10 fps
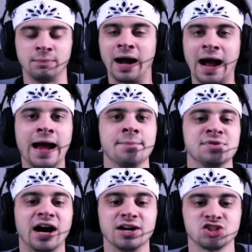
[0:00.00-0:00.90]
am
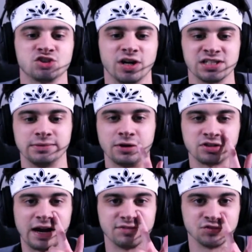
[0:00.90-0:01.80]
not stressing about
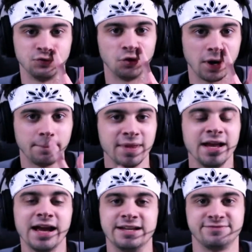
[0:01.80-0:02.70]
Travis Fulgham.
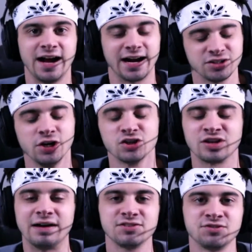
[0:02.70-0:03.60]
In fact,
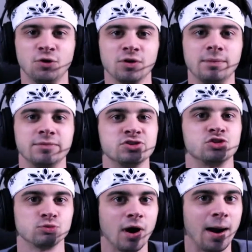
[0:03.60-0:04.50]
Travis Fulgham was
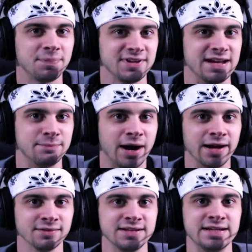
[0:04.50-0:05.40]
dropped in
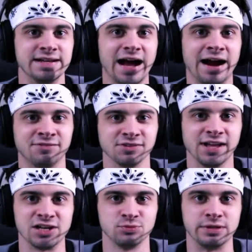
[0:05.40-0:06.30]
my league after
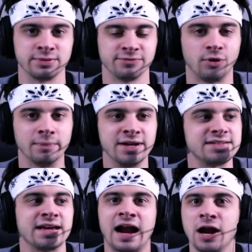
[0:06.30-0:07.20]
last week's
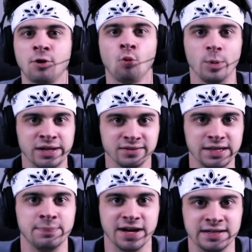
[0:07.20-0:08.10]
performance, and I
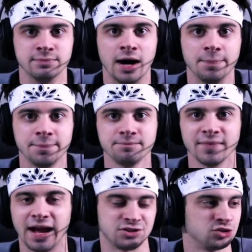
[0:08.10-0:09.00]
quickly picked him up.
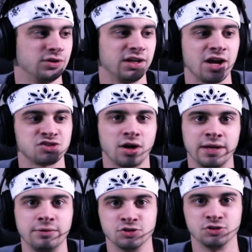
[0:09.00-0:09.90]
As soon as I saw
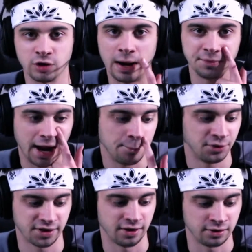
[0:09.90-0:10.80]
he was dropped, I
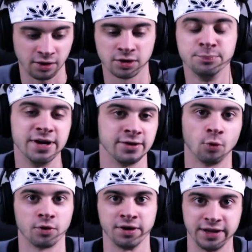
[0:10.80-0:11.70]
put in another bid in
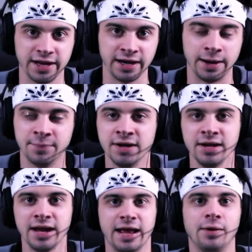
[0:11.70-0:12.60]
order to get him,
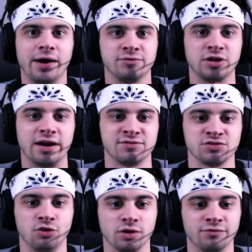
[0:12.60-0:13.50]
and now I have Travis
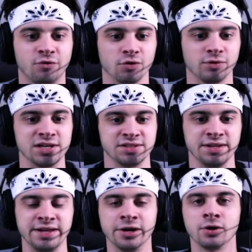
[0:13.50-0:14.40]
Fulgham for the rest of the
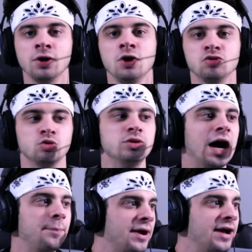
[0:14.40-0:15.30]
year. Do
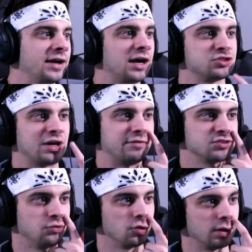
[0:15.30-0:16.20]
not panic on
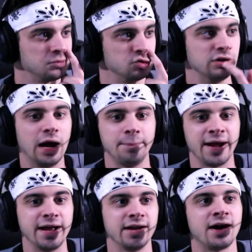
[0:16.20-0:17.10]
Travis Fulgham. Do not
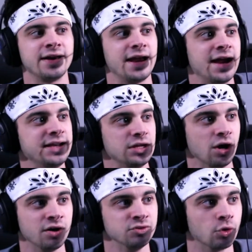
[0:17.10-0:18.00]
panic on any
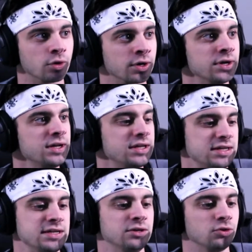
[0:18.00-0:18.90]
of your
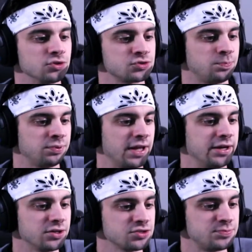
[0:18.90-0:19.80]
Eagles
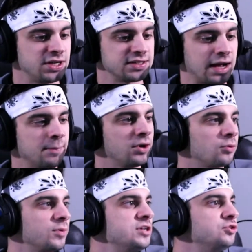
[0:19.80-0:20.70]
players, because I'm going to
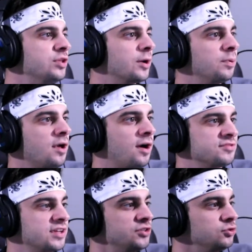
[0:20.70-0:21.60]
read you their playoff
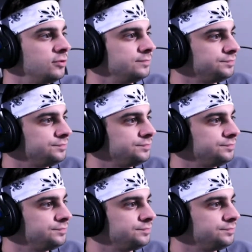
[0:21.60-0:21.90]
schedule